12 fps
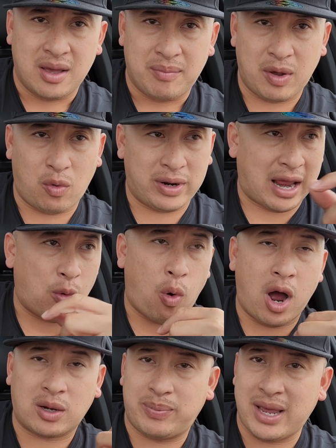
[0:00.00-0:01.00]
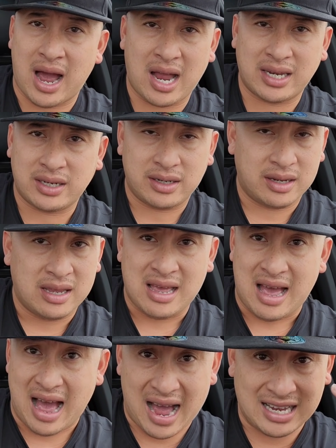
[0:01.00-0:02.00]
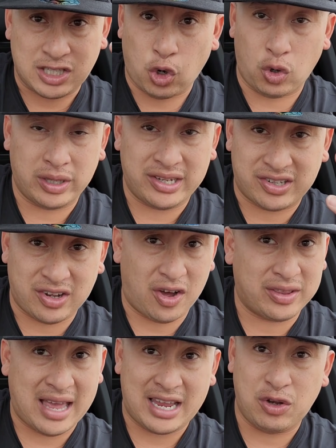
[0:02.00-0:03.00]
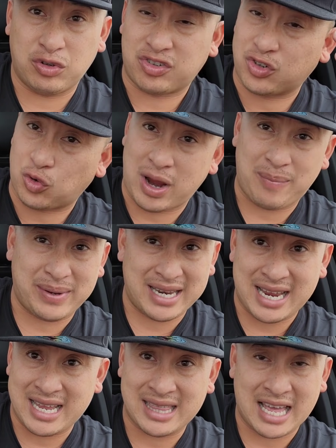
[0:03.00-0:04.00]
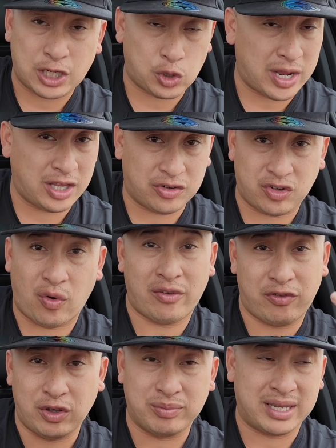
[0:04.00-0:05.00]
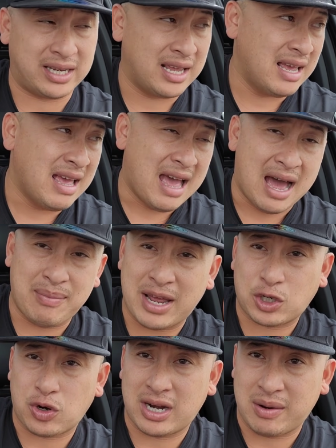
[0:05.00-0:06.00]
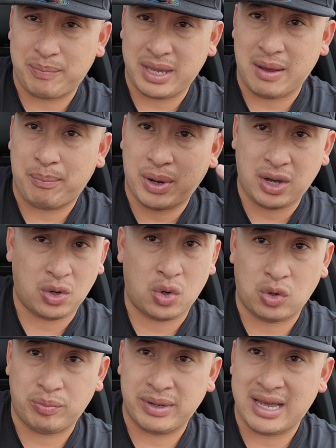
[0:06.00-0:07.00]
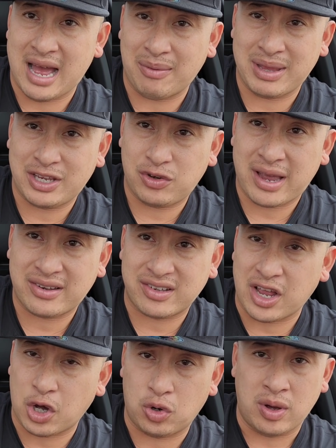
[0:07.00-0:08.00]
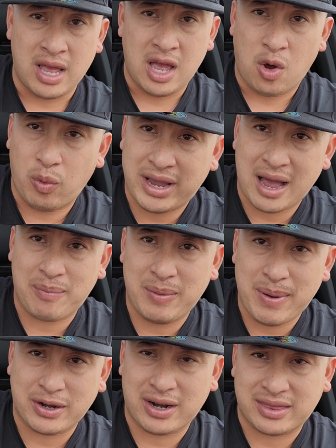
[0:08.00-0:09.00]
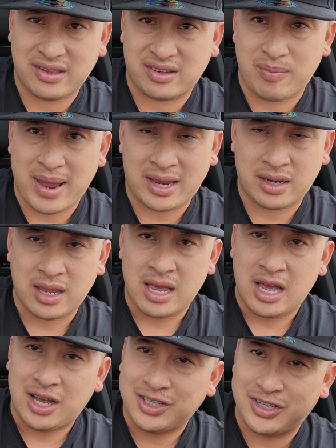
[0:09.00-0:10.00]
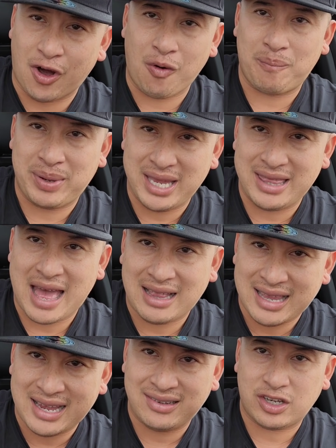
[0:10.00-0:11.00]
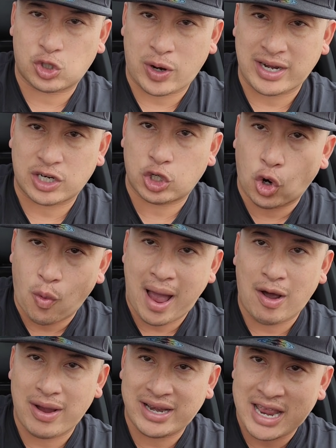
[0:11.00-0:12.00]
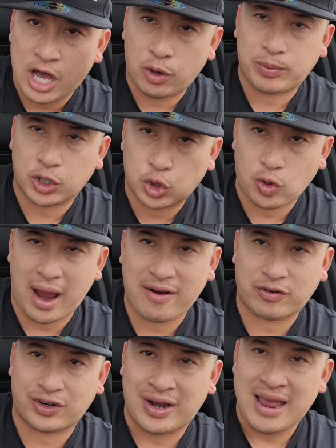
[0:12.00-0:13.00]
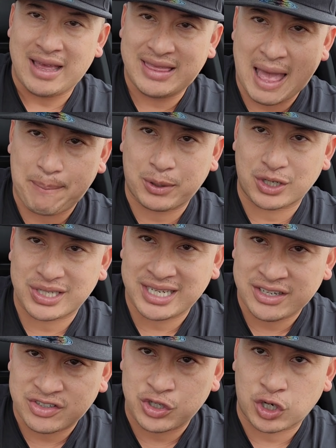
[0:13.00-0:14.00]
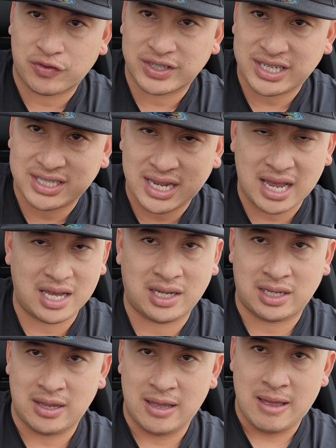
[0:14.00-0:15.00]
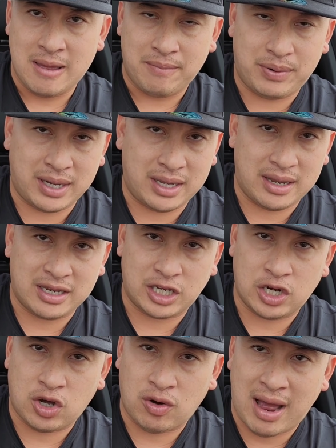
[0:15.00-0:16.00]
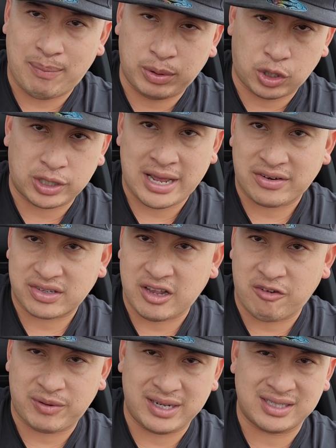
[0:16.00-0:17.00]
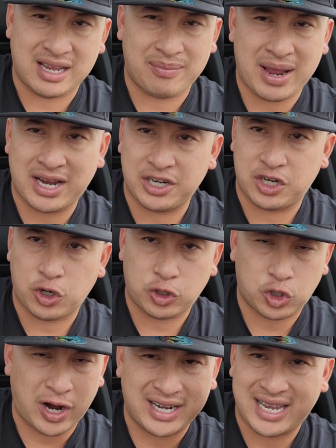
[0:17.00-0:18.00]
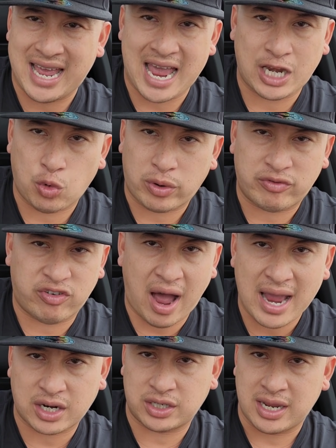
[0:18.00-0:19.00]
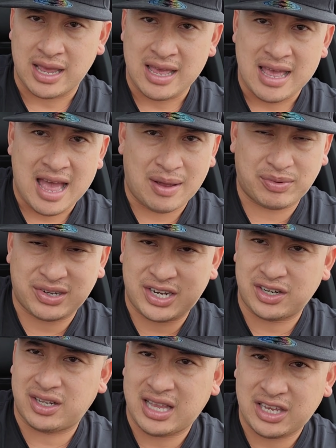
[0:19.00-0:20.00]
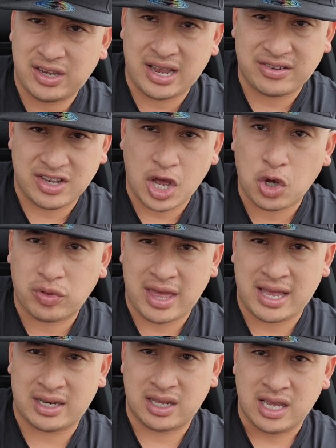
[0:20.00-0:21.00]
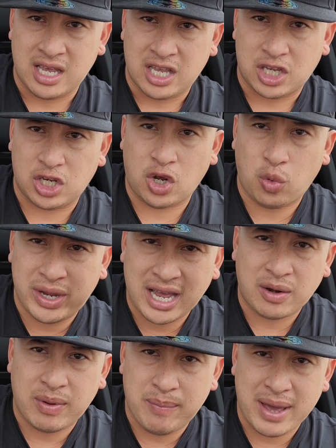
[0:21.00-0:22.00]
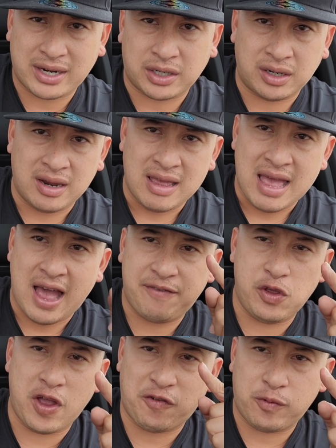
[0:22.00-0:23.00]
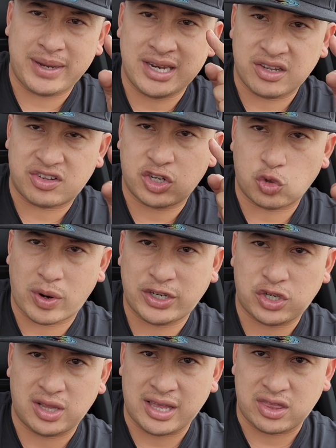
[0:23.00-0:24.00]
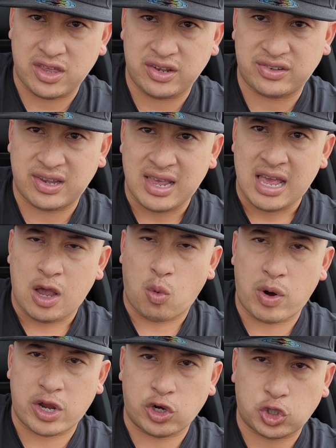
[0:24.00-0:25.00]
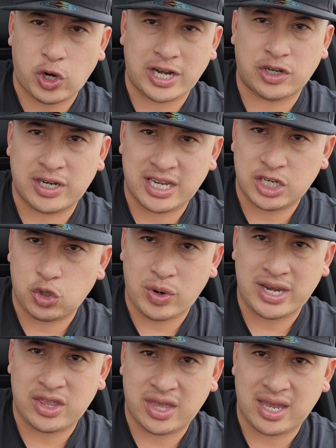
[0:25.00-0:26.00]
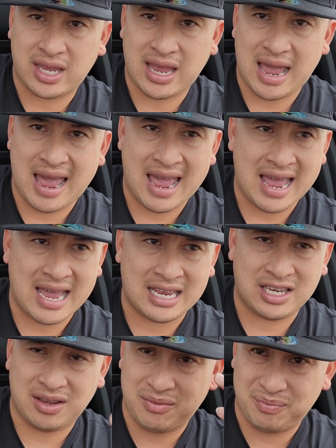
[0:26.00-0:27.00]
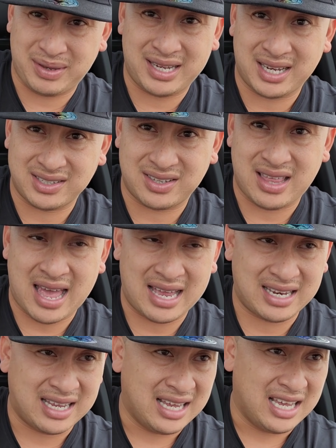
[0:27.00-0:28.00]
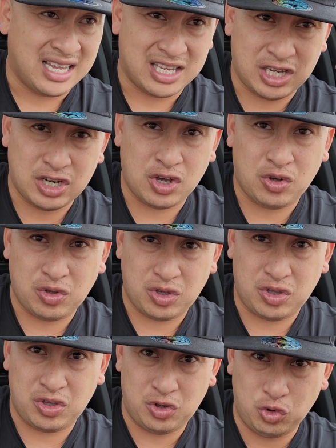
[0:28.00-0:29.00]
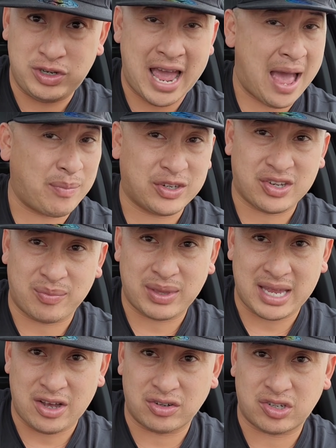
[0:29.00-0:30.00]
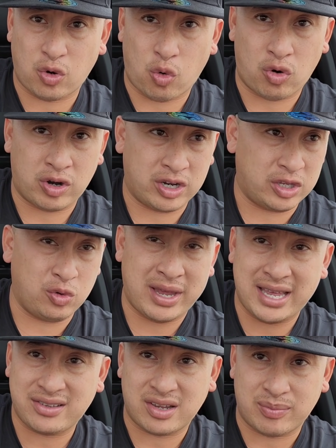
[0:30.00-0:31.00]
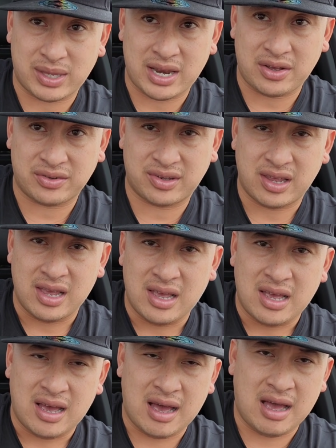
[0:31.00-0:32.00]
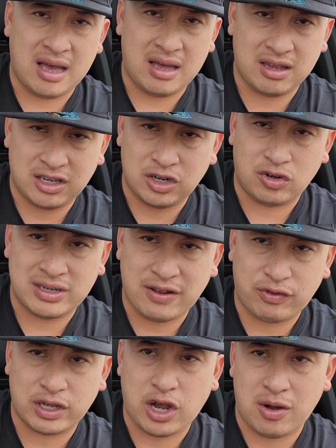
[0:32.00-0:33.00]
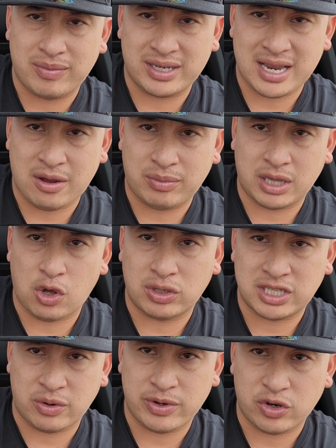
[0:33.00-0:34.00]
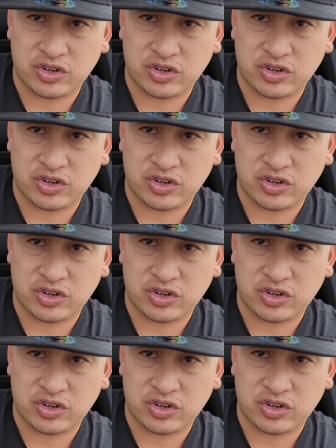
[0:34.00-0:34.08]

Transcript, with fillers: But when I walked behind, I totally saw that he was scraping to hit that trailer, so I filmed it. I'm not trying to be a butthole, but I'm letting you guys know we gotta be better at this, man. Don't be that lazy trainer. Go out and help your driver. That person is nervous as hell. But, you know, I blurred out stuff because I'm not here to try to get anyone fired. I'm just here to let you guys know that, you know, we gotta be better. Have you ever been in a situation like this where your trainer didn't do anything and because of that, you know, you damaged something else or you hit something else? uh, you know, definitely comment down below and tell me your